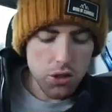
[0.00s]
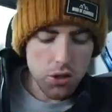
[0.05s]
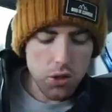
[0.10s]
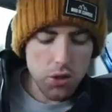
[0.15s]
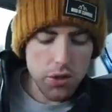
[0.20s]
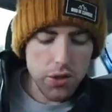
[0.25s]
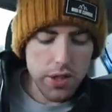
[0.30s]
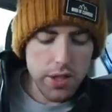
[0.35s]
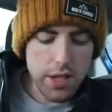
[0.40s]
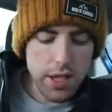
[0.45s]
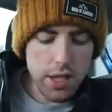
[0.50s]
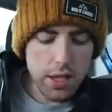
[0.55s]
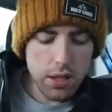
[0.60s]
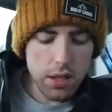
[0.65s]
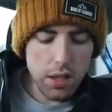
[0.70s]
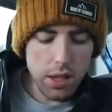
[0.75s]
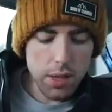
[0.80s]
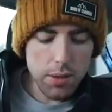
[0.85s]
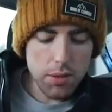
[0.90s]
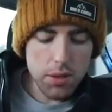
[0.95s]
So this
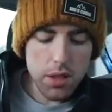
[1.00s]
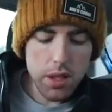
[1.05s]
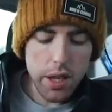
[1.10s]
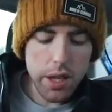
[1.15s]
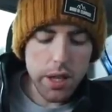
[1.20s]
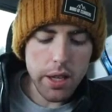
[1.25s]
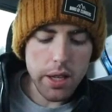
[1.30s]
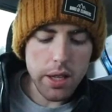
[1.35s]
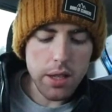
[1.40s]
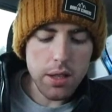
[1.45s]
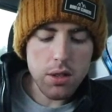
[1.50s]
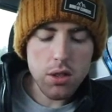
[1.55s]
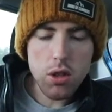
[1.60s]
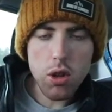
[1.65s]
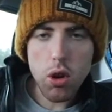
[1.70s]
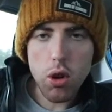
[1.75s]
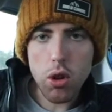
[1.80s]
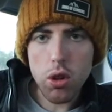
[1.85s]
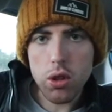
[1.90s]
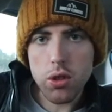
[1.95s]
hill climb today is
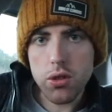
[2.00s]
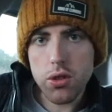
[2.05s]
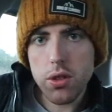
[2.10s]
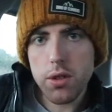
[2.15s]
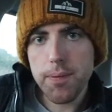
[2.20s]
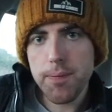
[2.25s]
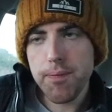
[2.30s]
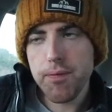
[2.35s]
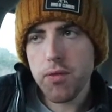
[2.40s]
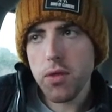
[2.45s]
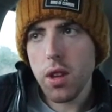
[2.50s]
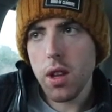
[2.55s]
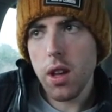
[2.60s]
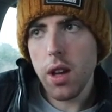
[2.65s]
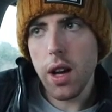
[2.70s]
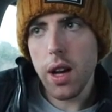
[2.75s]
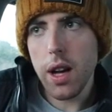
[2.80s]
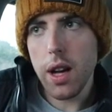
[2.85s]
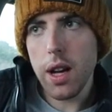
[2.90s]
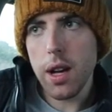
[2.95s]
called
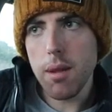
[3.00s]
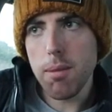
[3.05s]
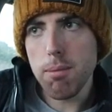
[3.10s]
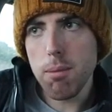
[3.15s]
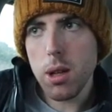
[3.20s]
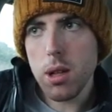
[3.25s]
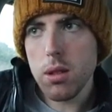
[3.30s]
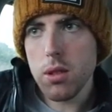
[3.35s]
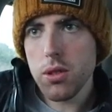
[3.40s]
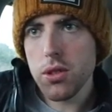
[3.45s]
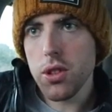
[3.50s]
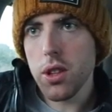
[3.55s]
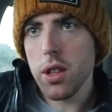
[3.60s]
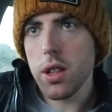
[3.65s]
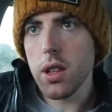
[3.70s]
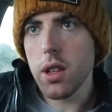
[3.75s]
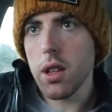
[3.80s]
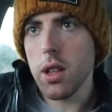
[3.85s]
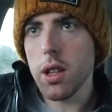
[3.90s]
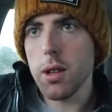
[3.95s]
Muckle
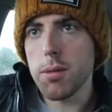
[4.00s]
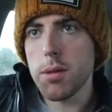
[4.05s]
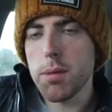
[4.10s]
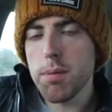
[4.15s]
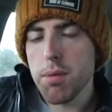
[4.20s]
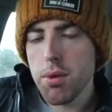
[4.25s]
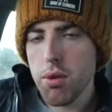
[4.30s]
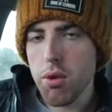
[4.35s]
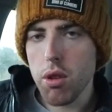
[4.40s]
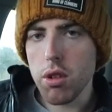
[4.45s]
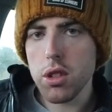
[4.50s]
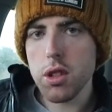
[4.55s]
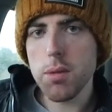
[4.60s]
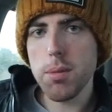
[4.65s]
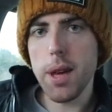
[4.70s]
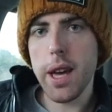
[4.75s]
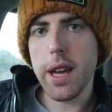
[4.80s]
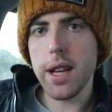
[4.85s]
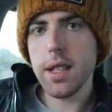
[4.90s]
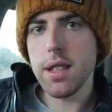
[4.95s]
Cycling Club's
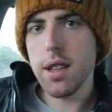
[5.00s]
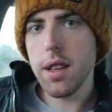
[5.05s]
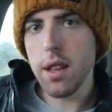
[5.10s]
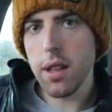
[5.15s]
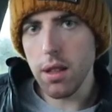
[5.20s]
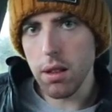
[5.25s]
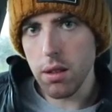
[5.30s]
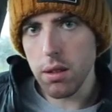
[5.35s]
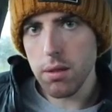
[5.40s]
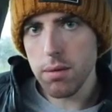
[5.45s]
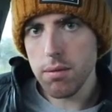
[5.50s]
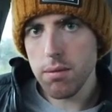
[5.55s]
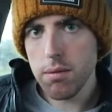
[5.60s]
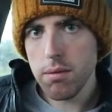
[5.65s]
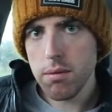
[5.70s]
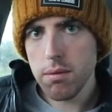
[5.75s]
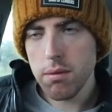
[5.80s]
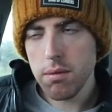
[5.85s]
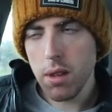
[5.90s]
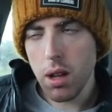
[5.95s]
Prospect Hill
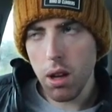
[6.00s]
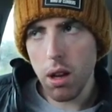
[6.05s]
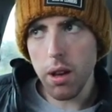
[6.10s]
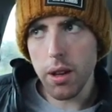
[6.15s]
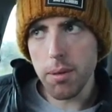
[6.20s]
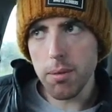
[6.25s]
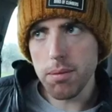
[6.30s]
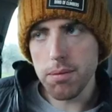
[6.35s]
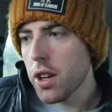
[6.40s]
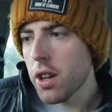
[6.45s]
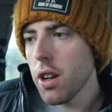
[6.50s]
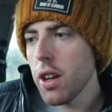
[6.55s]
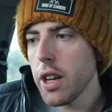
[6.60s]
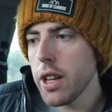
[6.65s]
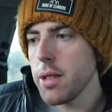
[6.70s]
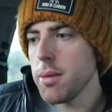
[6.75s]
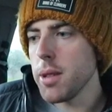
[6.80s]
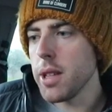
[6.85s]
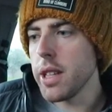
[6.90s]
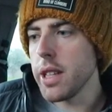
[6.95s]
Climb. The
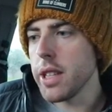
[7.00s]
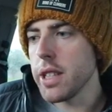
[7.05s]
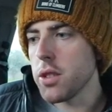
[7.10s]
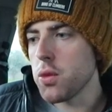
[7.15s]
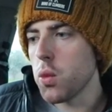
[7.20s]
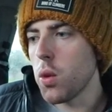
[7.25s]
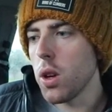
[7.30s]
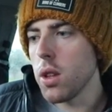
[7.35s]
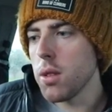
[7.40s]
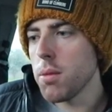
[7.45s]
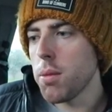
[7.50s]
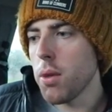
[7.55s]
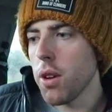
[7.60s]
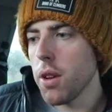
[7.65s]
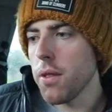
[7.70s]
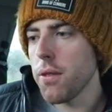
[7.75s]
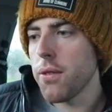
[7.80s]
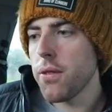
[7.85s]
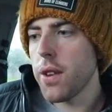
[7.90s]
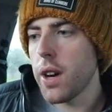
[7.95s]
climb is
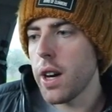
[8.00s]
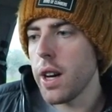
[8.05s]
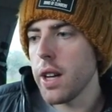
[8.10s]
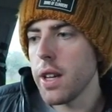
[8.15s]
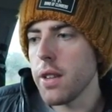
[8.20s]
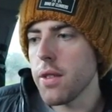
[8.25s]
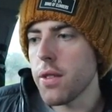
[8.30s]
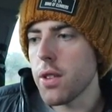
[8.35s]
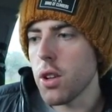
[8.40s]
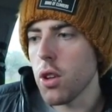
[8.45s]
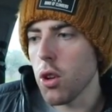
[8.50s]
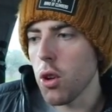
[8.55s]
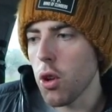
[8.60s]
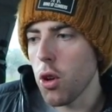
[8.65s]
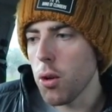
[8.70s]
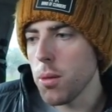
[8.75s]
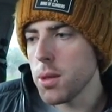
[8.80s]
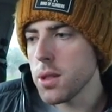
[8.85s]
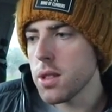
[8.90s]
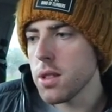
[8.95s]
1.5
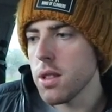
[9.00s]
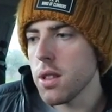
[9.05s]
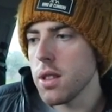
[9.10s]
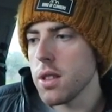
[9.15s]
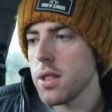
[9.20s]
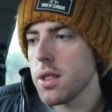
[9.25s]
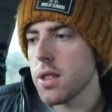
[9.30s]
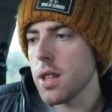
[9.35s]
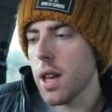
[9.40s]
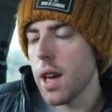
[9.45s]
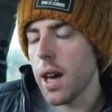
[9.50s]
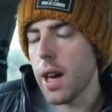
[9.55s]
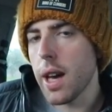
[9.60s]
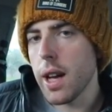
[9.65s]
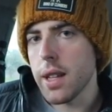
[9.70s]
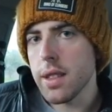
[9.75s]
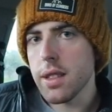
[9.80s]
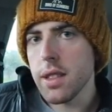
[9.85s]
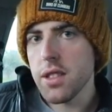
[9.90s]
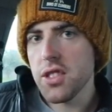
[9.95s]
kilometers
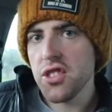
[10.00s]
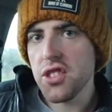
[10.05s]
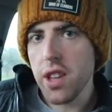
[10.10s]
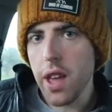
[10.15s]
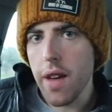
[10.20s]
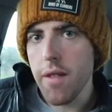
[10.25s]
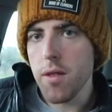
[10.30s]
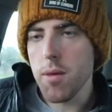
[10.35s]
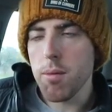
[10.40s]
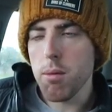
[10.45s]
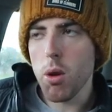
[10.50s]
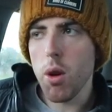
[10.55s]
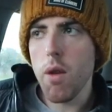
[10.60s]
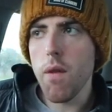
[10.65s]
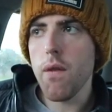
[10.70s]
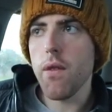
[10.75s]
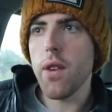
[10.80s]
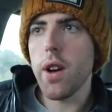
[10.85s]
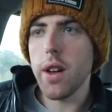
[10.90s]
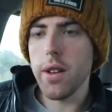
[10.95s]
at
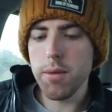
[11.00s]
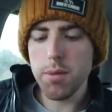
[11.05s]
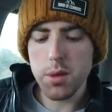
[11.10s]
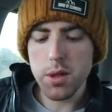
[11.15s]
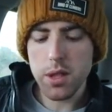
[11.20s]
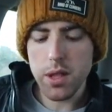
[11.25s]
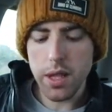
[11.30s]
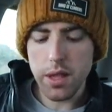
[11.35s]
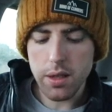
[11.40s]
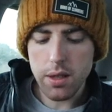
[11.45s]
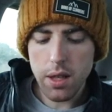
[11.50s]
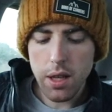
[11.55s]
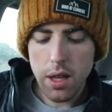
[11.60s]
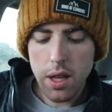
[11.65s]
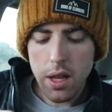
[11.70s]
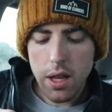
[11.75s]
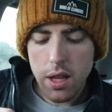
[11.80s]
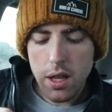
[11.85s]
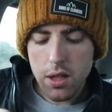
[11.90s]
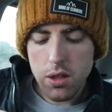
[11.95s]
7.5%.
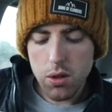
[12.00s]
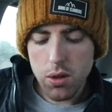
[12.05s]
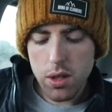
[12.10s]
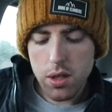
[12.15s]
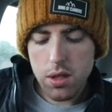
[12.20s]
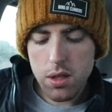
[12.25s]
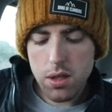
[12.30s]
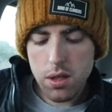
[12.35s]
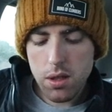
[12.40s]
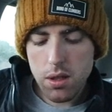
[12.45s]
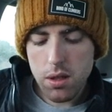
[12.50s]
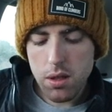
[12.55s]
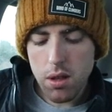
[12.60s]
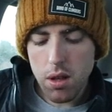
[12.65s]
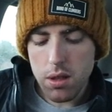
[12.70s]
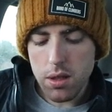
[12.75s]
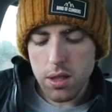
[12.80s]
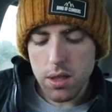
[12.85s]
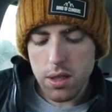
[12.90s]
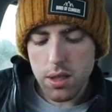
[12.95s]
So it's
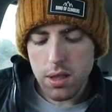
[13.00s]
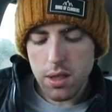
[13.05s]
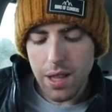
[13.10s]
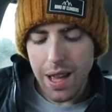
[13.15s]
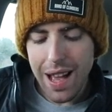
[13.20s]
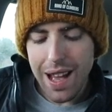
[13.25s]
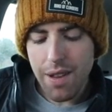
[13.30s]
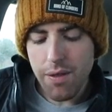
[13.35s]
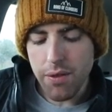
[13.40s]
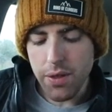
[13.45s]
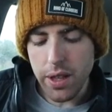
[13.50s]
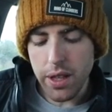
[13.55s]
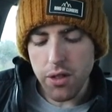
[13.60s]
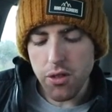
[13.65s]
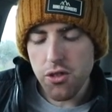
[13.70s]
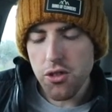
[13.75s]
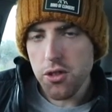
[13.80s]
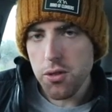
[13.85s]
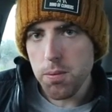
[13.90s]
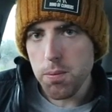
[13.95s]
not
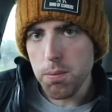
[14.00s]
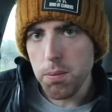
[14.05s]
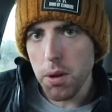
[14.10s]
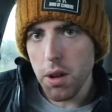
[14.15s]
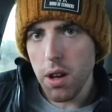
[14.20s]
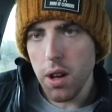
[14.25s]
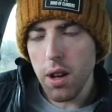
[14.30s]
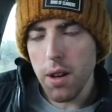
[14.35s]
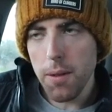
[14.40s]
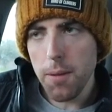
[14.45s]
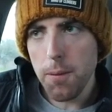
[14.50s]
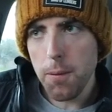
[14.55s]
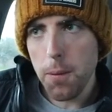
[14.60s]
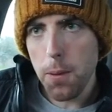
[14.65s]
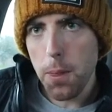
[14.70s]
savage, but